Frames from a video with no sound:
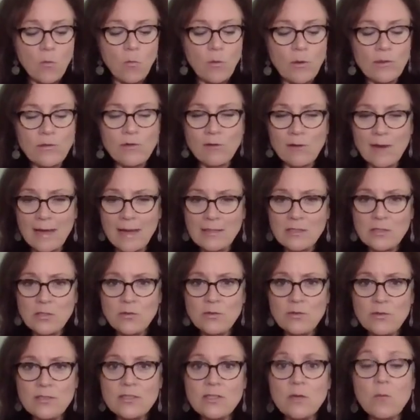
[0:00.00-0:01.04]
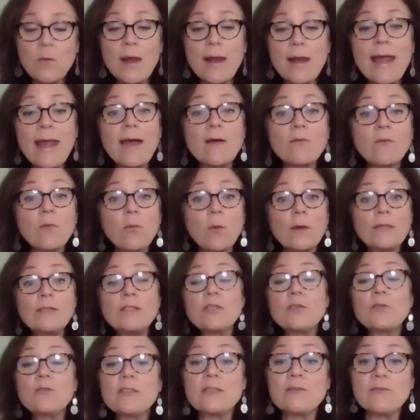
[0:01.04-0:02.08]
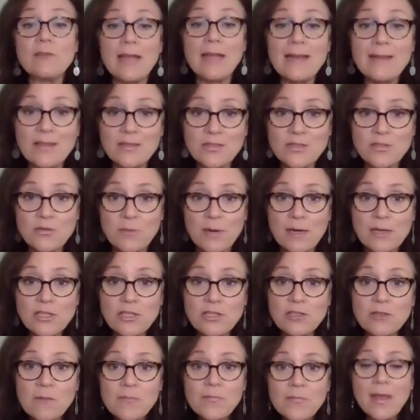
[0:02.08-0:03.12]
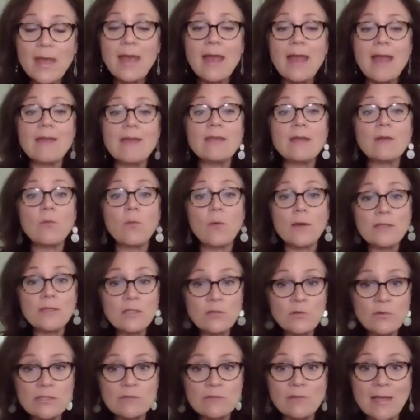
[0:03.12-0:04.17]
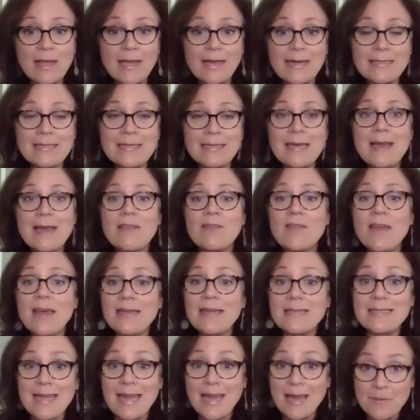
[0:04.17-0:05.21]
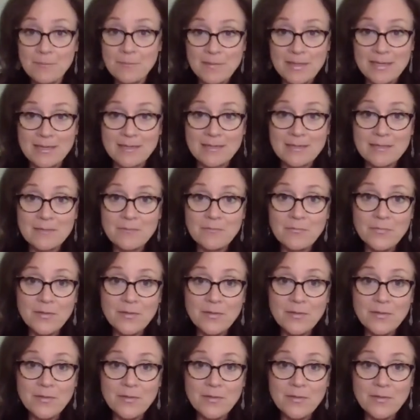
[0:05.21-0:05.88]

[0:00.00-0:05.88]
With your light sources, you want to have one source of light that's directional, and then one source of light that is ambient.